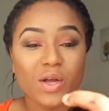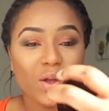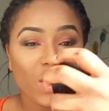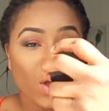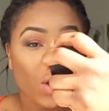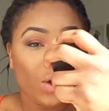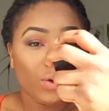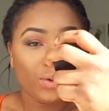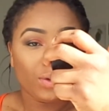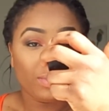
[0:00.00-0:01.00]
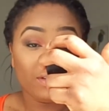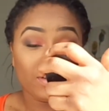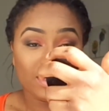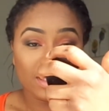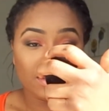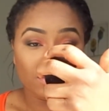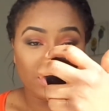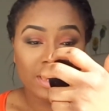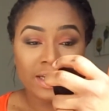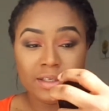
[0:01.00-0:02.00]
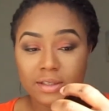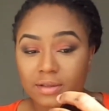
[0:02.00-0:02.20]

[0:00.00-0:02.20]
This is me. This is me feeling myself.